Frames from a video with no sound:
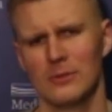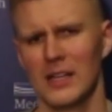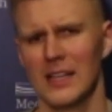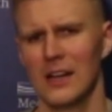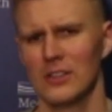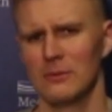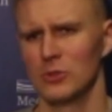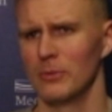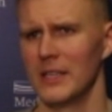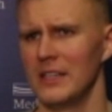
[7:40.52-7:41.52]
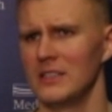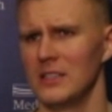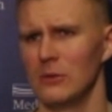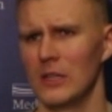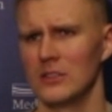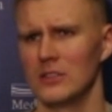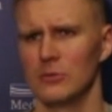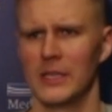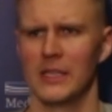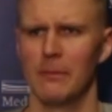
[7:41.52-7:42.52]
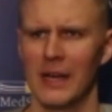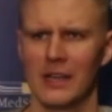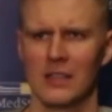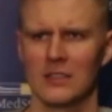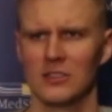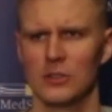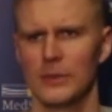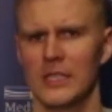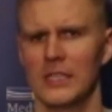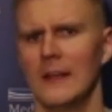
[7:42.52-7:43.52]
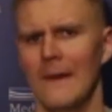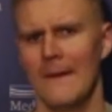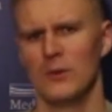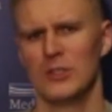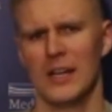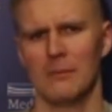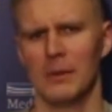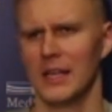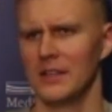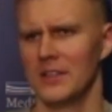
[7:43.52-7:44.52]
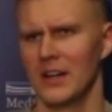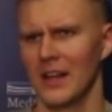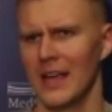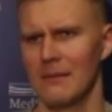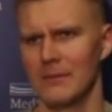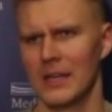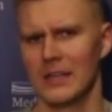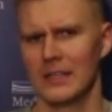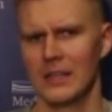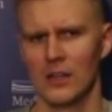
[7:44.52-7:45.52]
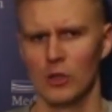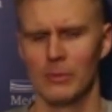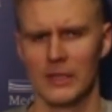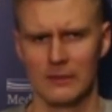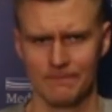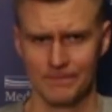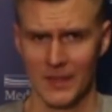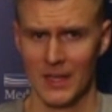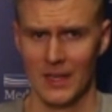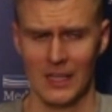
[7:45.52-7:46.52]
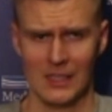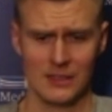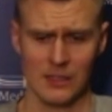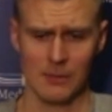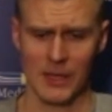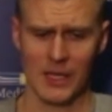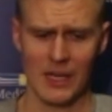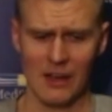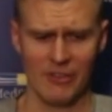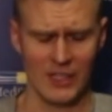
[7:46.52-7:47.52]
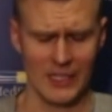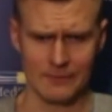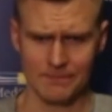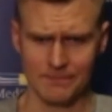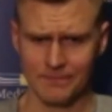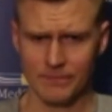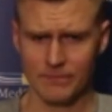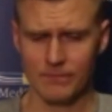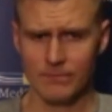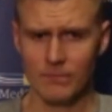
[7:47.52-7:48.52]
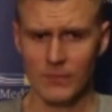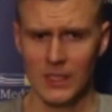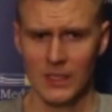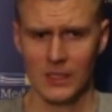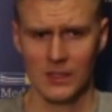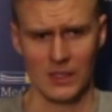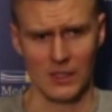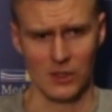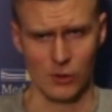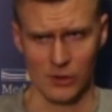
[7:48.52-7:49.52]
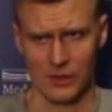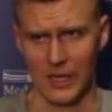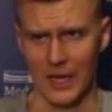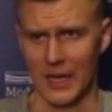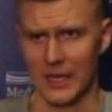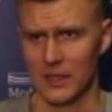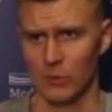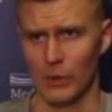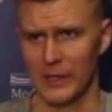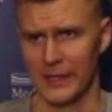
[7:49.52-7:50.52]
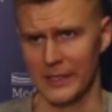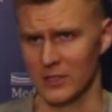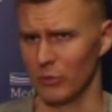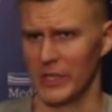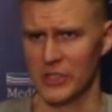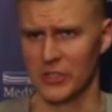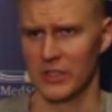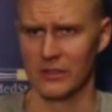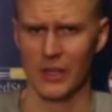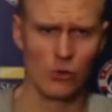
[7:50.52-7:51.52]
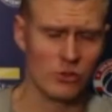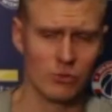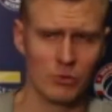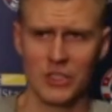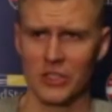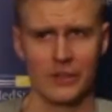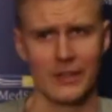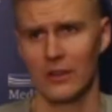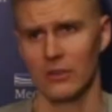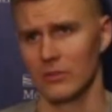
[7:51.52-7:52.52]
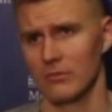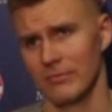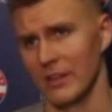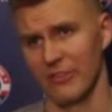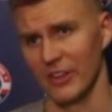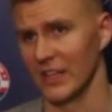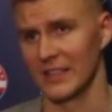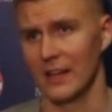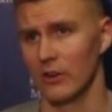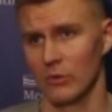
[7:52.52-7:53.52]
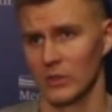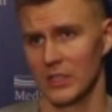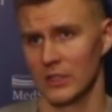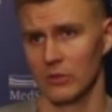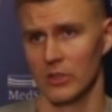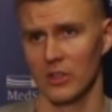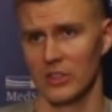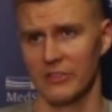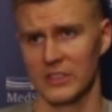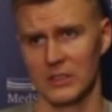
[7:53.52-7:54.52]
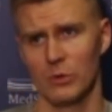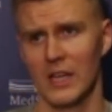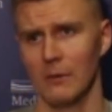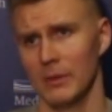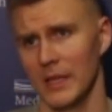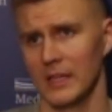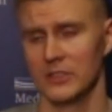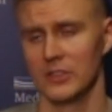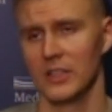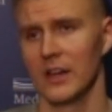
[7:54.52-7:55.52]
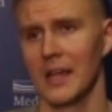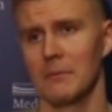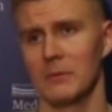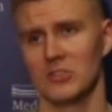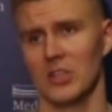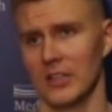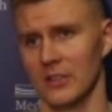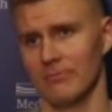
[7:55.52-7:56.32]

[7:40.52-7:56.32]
allow them too many easy ones, too many back cuts, too many kind of played in their game. They're a little bit, at least in the beginning, I felt like they're a little chaotic the way they switch and don't switch, and they don't. It felt like they don't know what they're doing on defense. So we kind of played it to their game and start